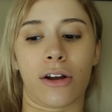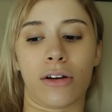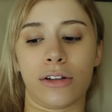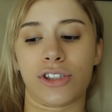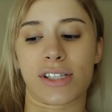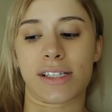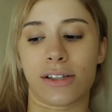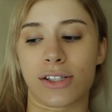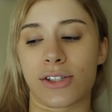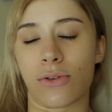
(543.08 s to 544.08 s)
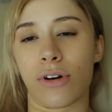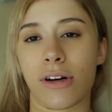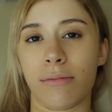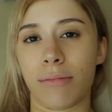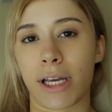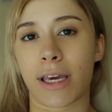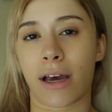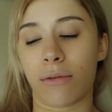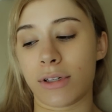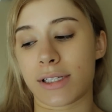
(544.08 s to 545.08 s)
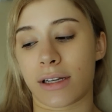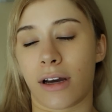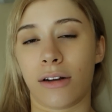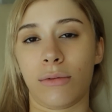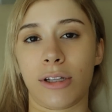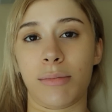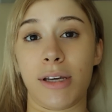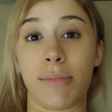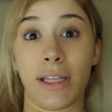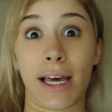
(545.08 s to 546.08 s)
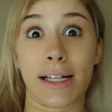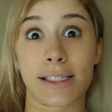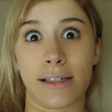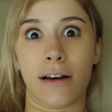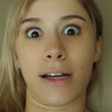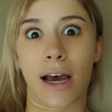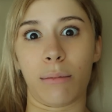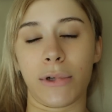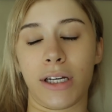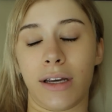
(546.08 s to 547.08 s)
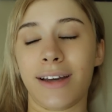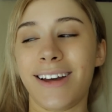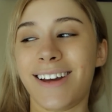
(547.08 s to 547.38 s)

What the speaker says: all. I'm just still sore. My cat wants to cuddle with me, but that's not happening.